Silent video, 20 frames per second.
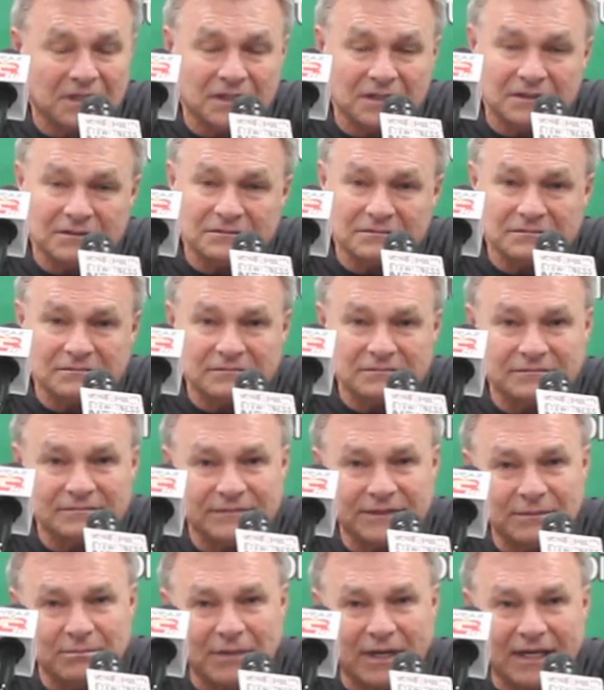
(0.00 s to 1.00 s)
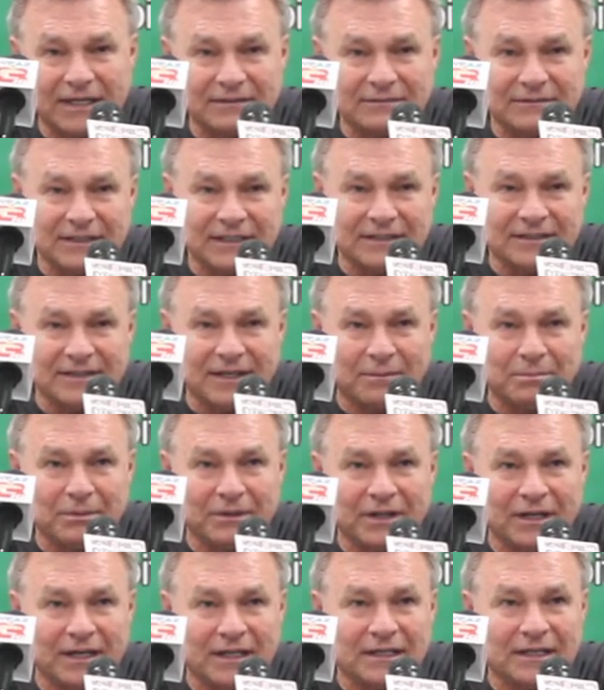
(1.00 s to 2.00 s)
he might end up
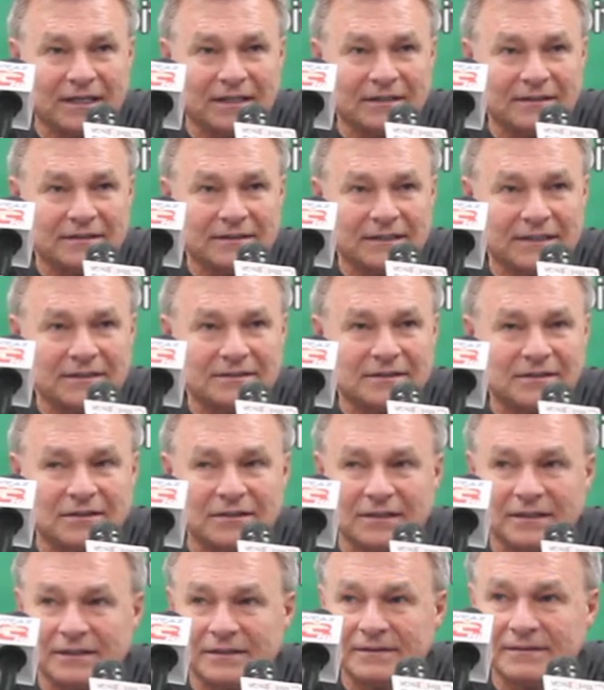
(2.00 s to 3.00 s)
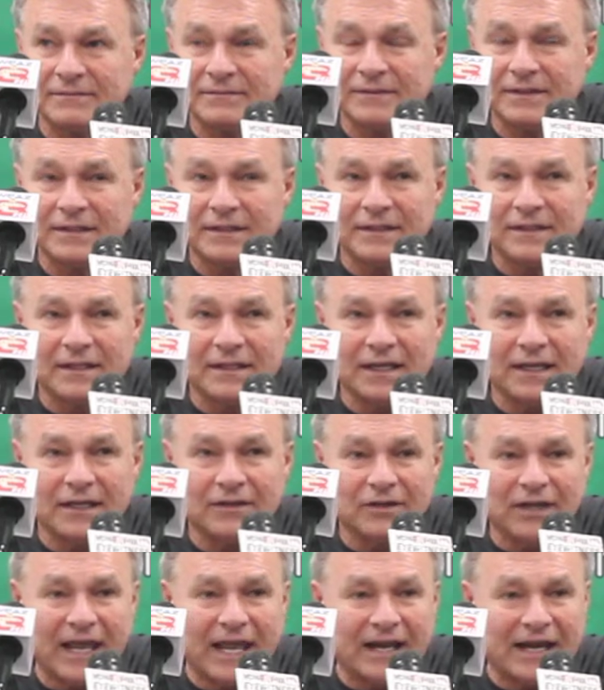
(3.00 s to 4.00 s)
in the league. He's good.
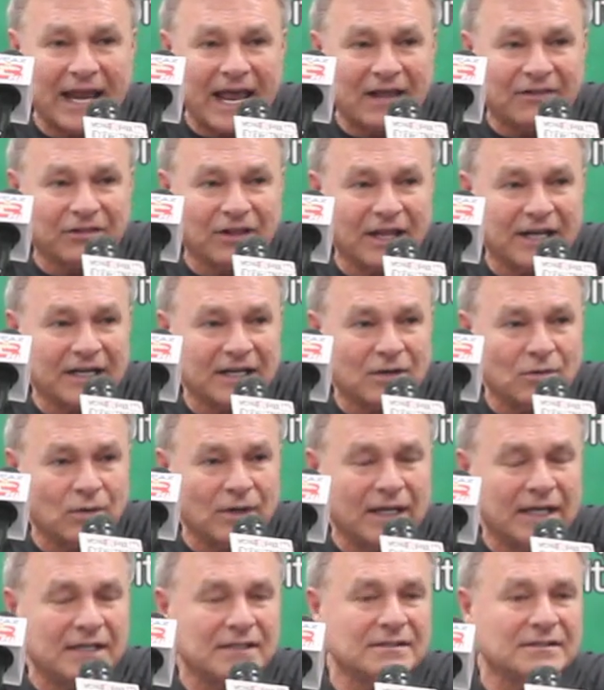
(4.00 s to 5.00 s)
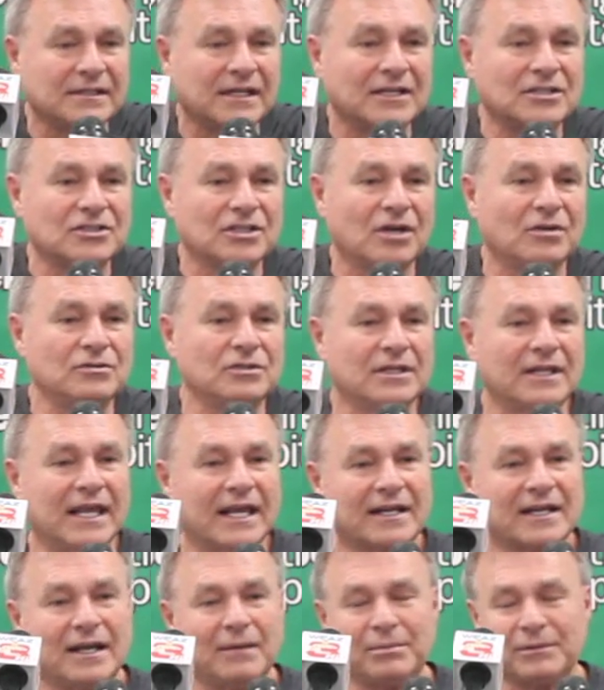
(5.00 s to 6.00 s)
And they had athletic wings, and they showed you
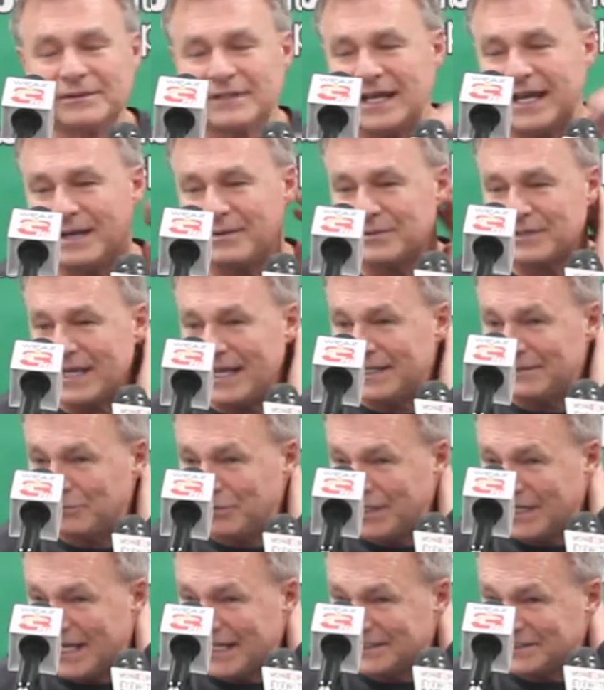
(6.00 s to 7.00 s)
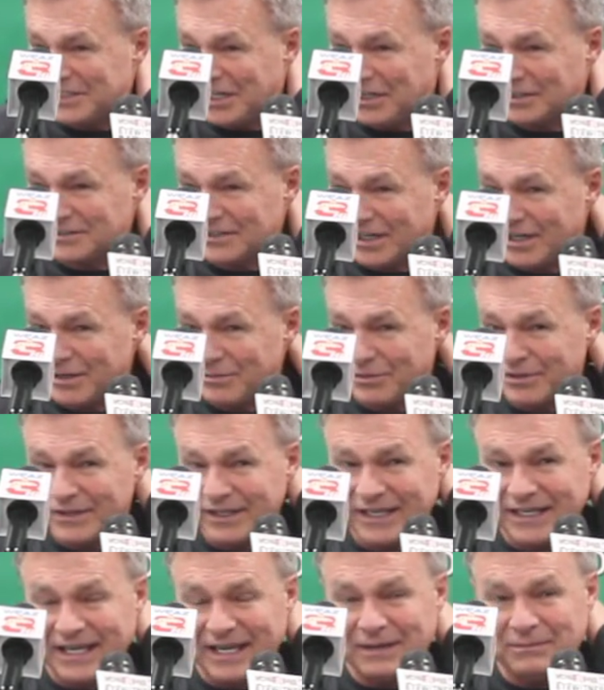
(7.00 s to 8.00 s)
that a couple times. We got dunked on where
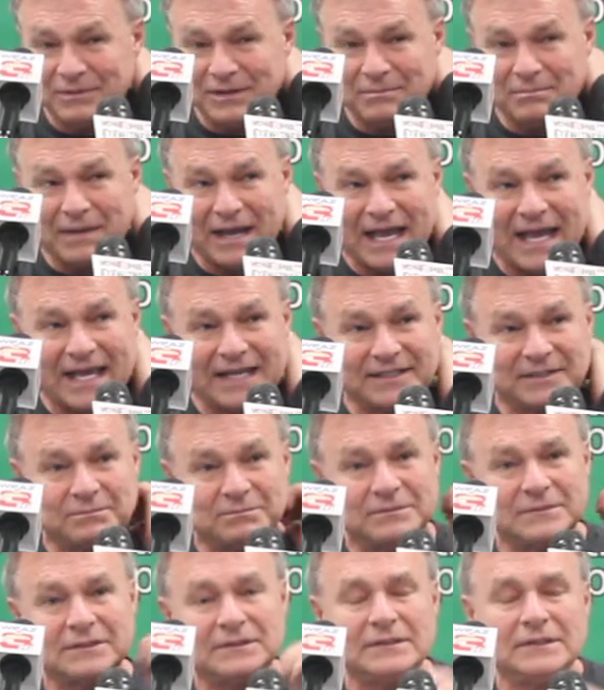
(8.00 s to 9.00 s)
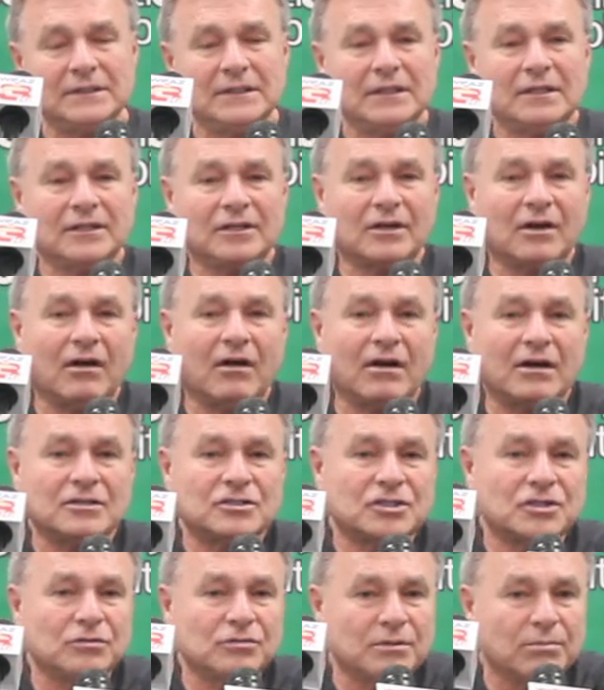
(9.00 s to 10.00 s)
they came in behind him. The
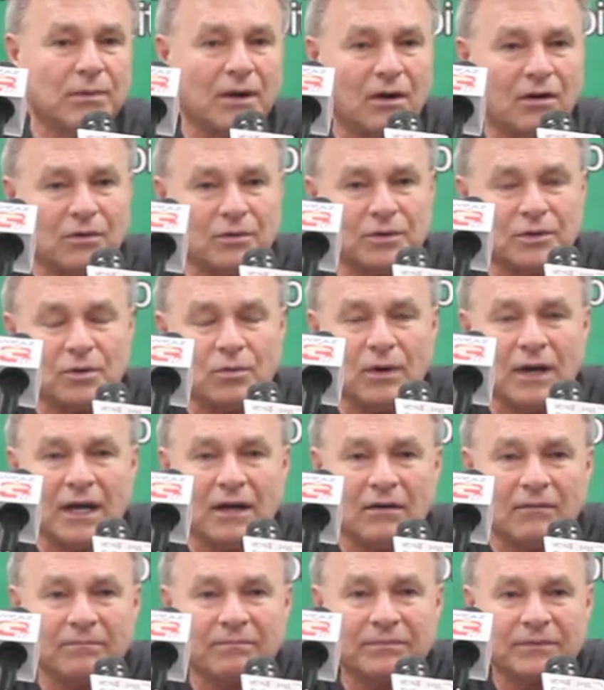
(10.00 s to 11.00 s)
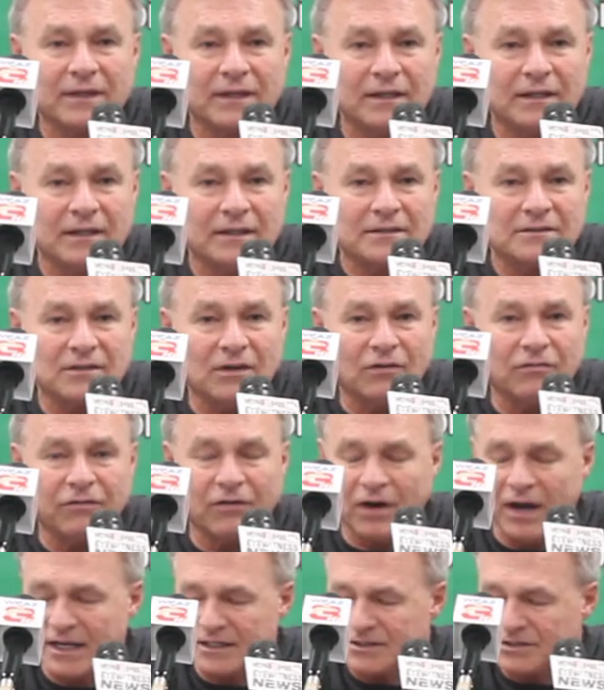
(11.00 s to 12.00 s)
guard shoot the ball real well. So
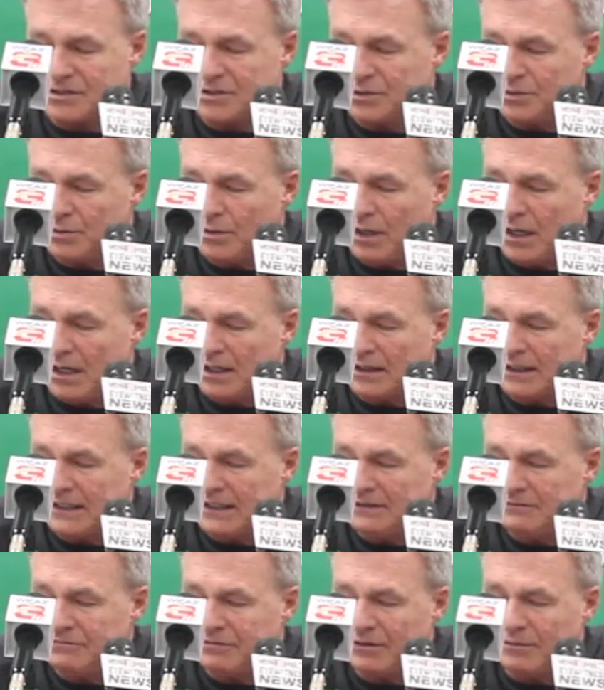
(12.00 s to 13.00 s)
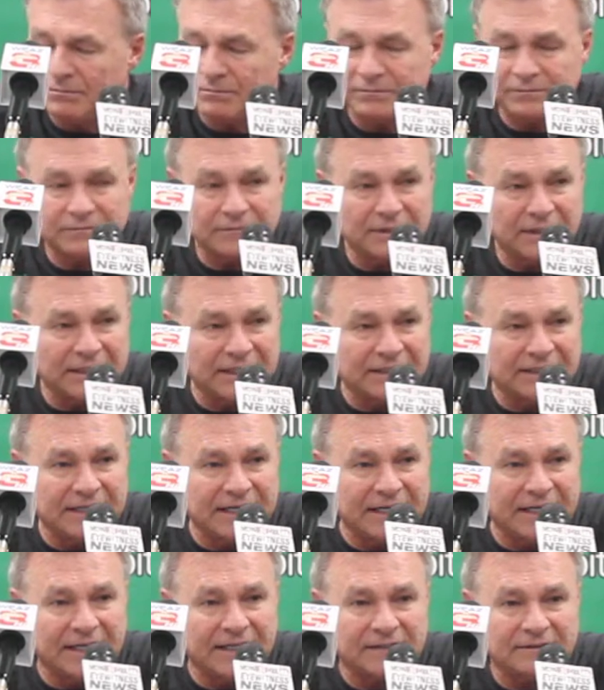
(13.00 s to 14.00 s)
for us to lead from end
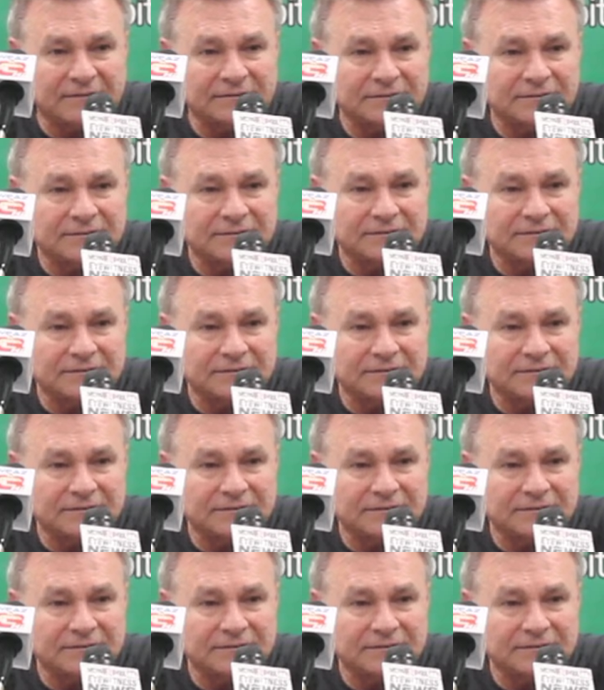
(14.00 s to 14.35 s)
to end